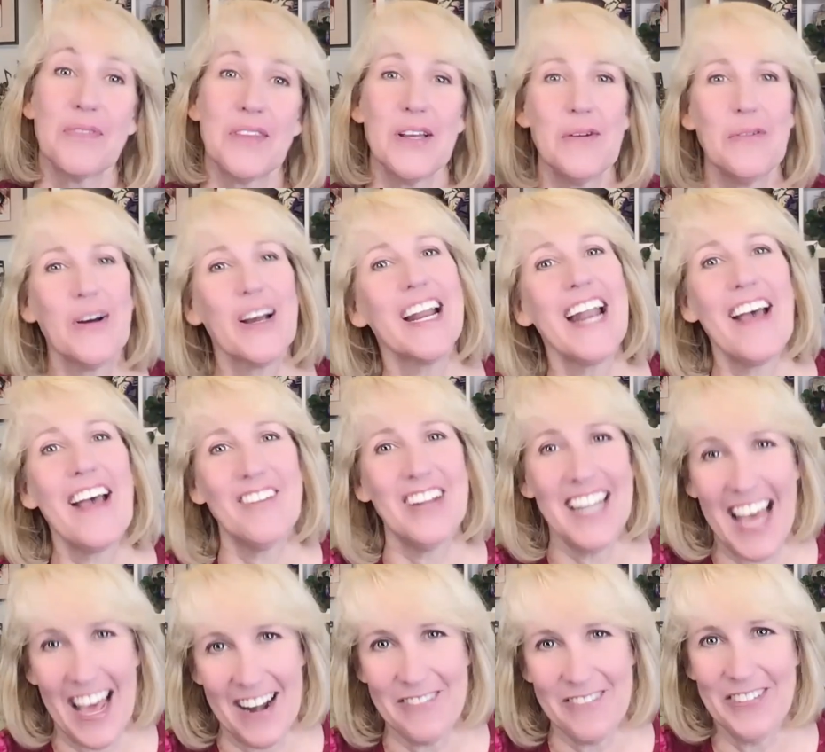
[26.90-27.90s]
We're gonna have a lot
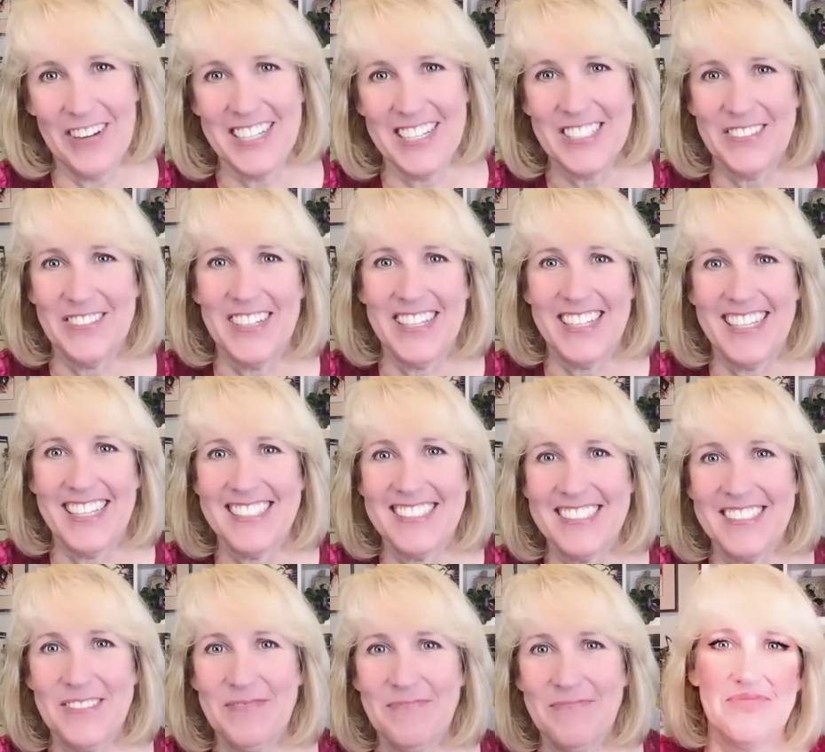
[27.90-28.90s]
of fun doing this.
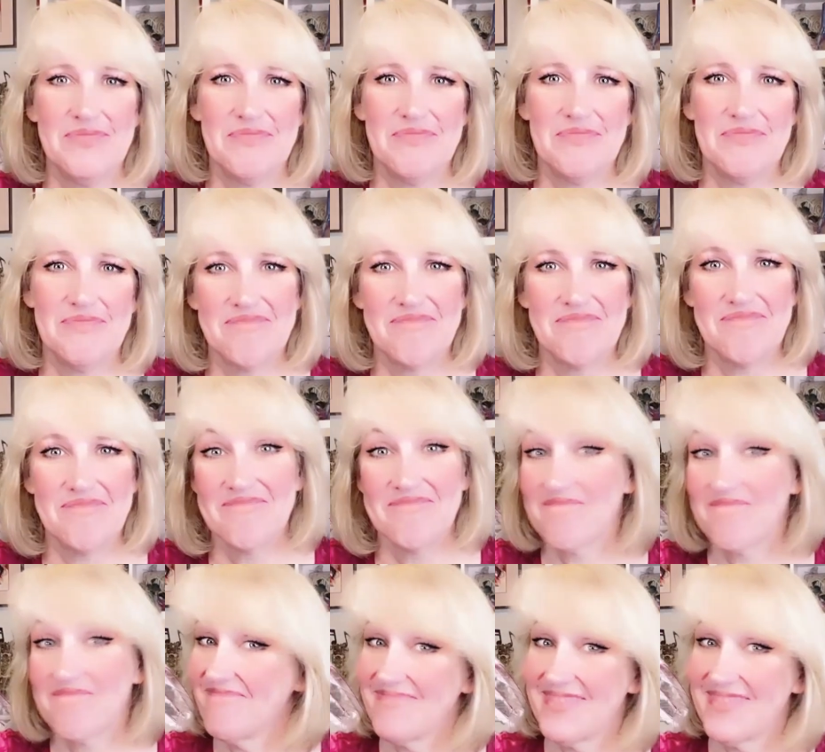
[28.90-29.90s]

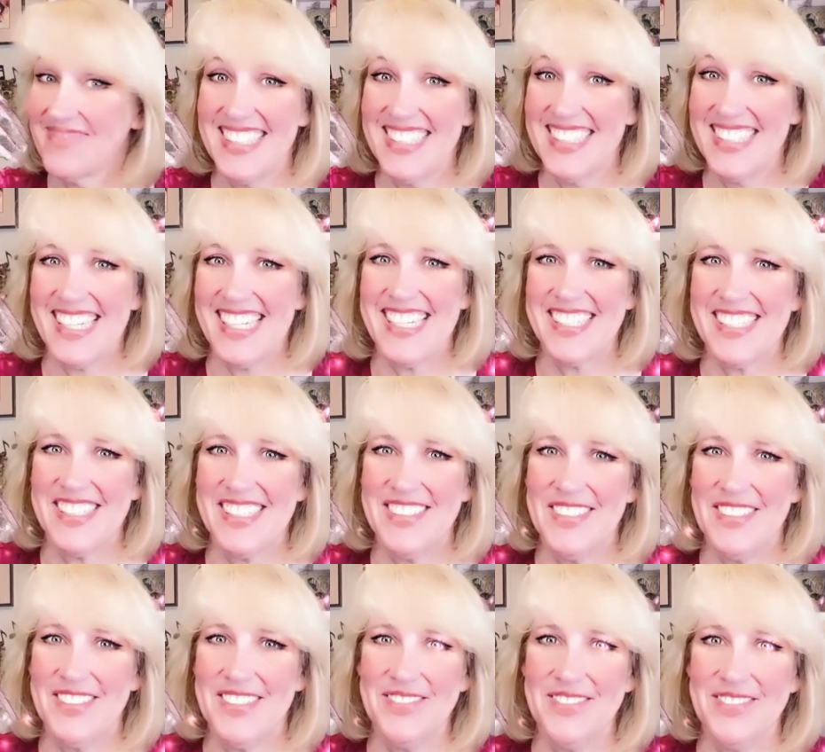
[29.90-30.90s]
See you soon.